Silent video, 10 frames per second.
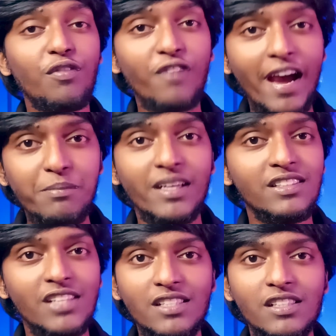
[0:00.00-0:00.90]
are the 5
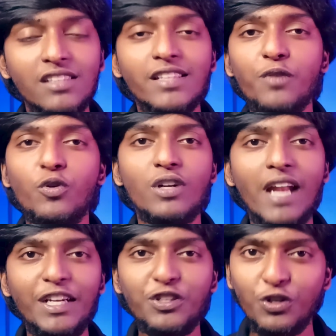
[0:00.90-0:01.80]
main changes I
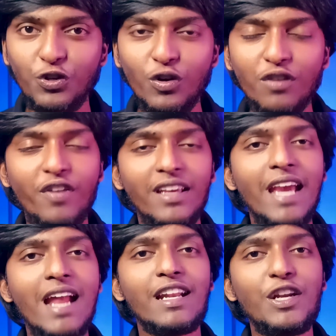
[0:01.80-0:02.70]
would like to do if I
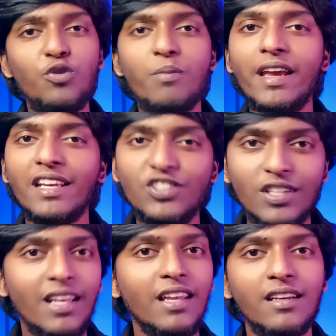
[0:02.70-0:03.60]
can redo my
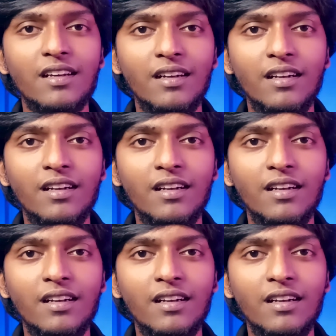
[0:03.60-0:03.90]
engineering.